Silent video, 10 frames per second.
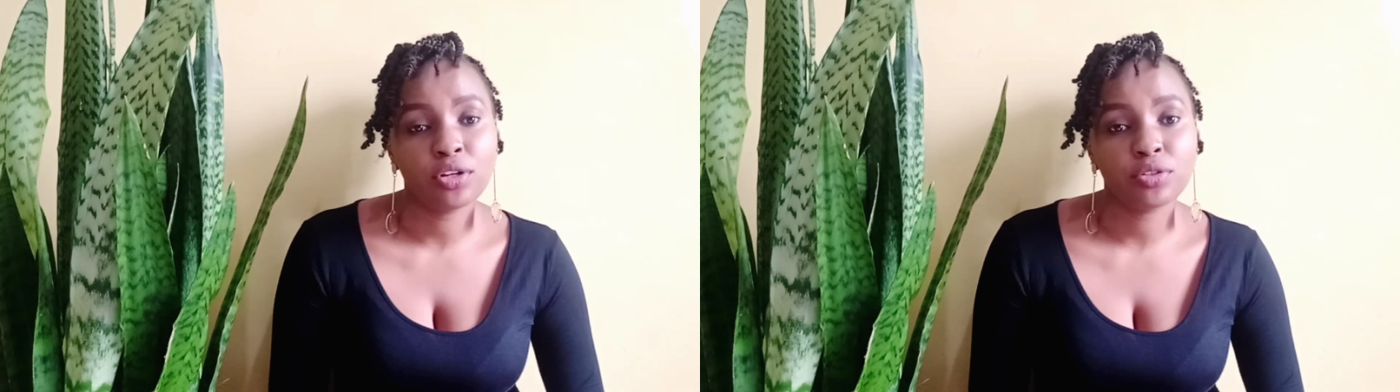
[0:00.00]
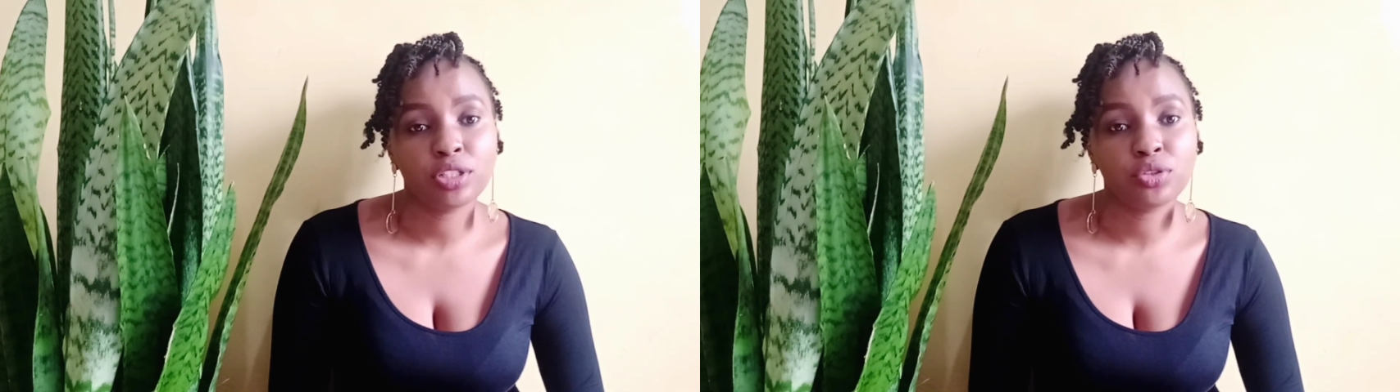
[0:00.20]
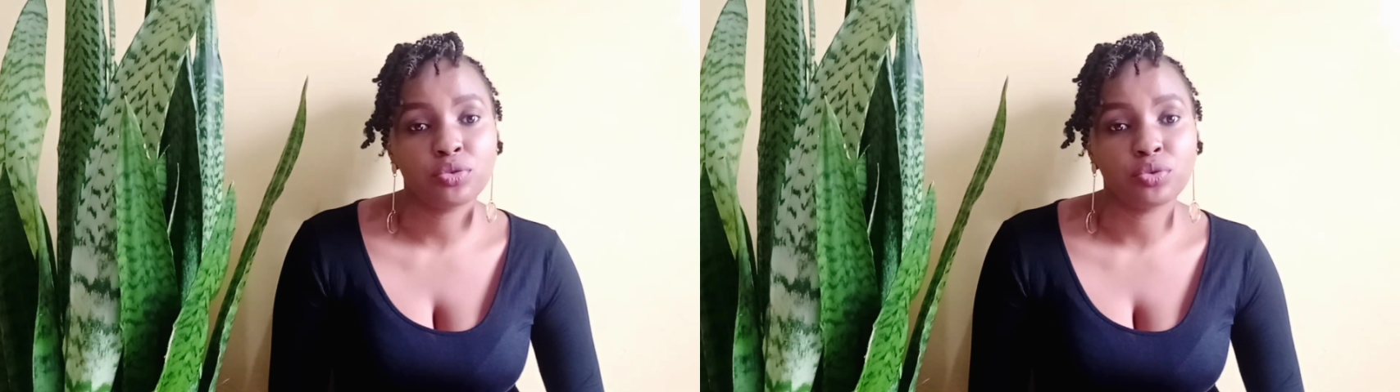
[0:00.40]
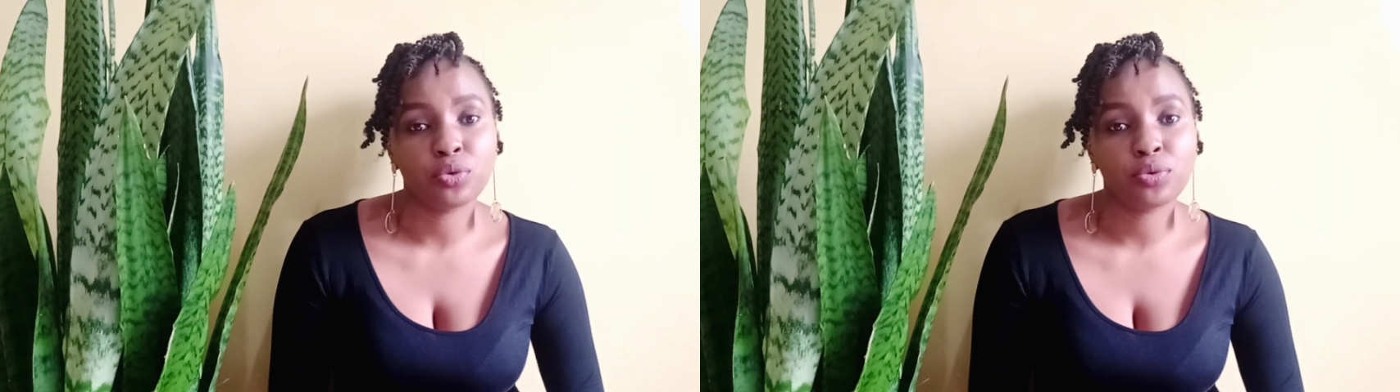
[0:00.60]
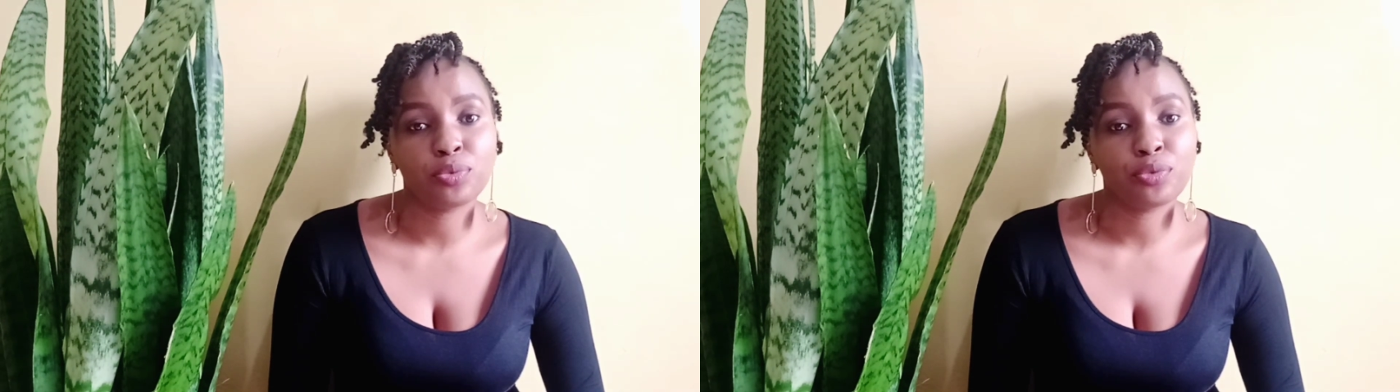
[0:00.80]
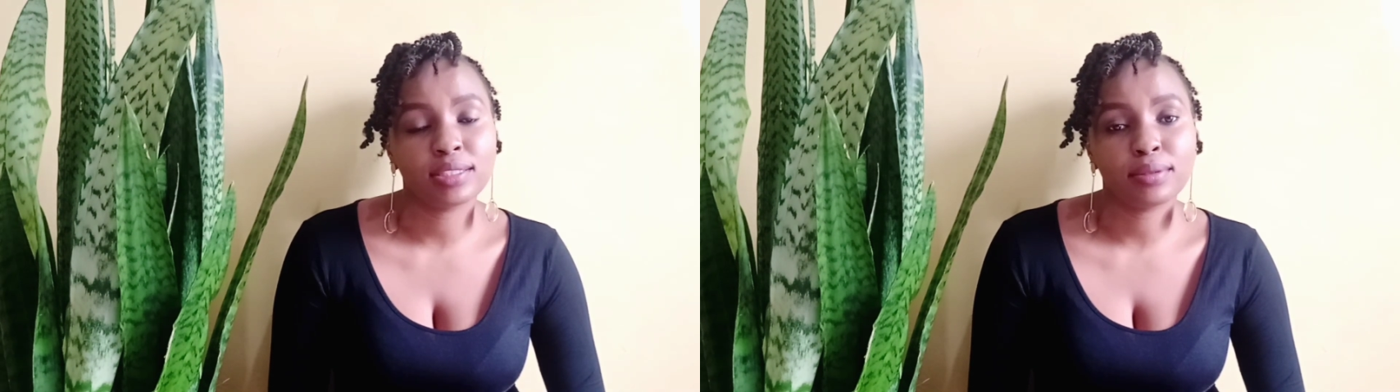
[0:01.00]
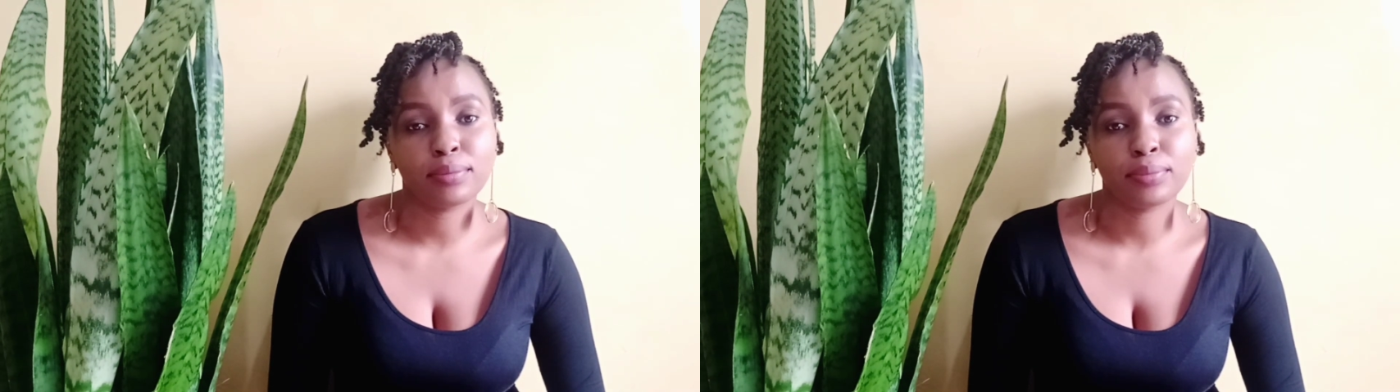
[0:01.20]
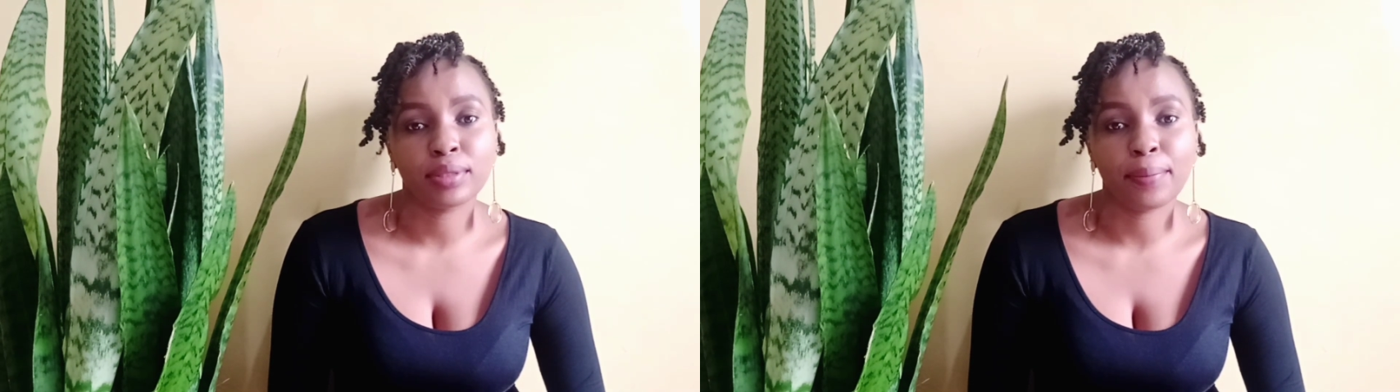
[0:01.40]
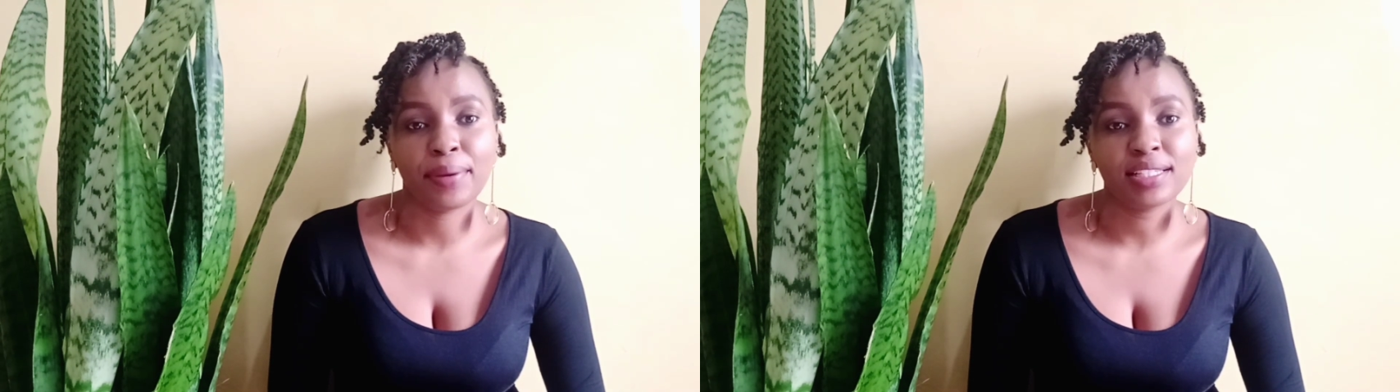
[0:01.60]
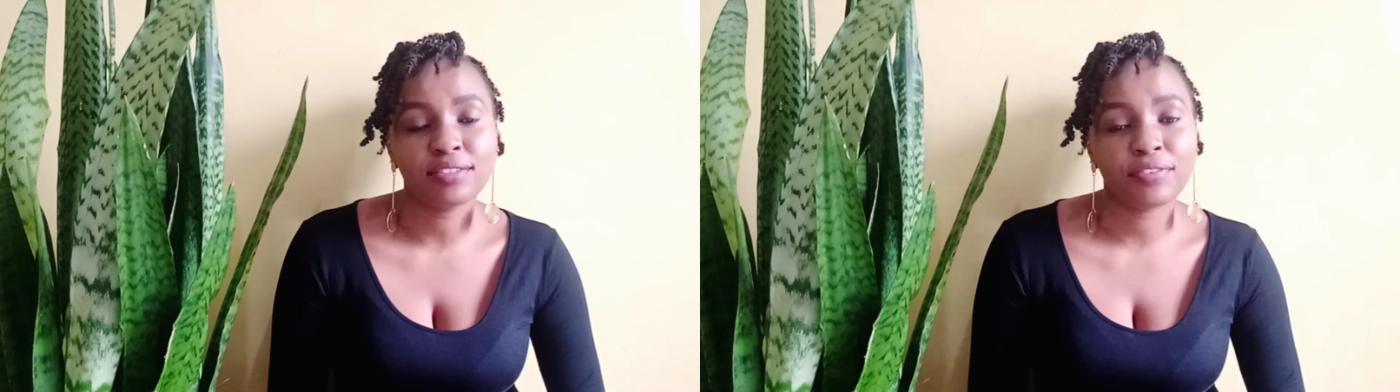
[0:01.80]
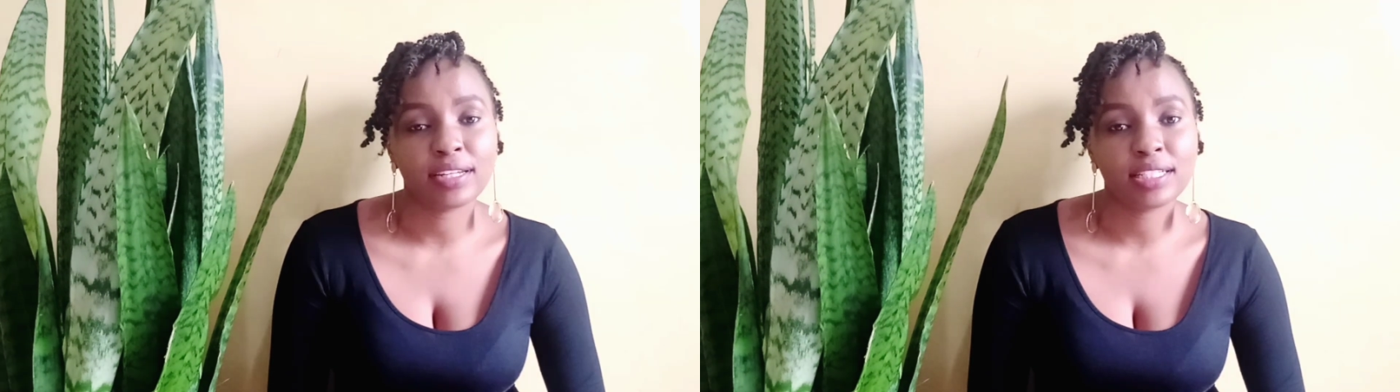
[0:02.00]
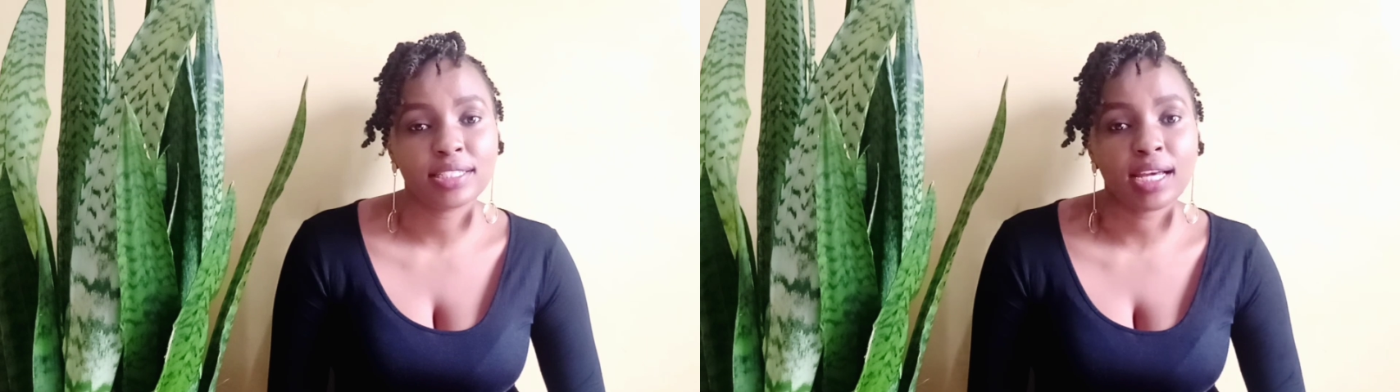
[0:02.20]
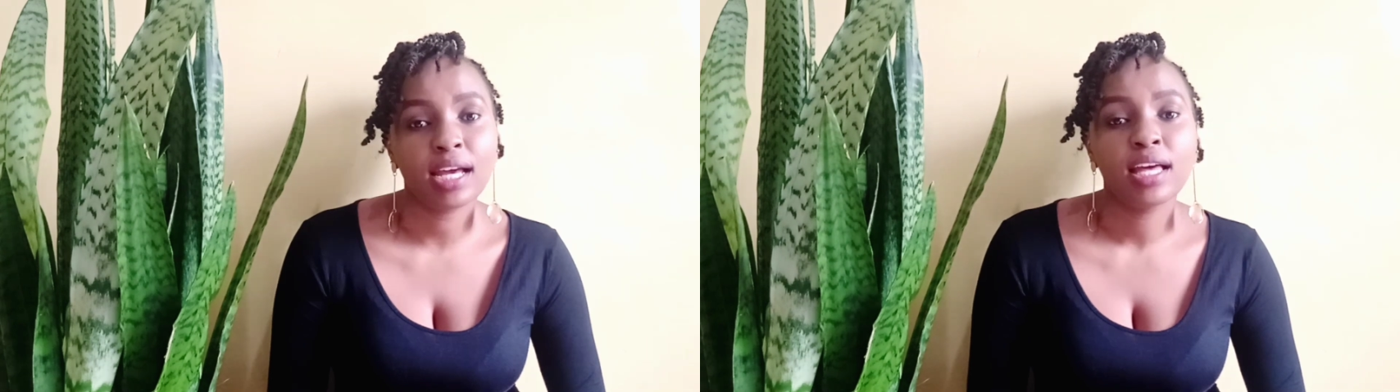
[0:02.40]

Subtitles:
You need to know the best furniture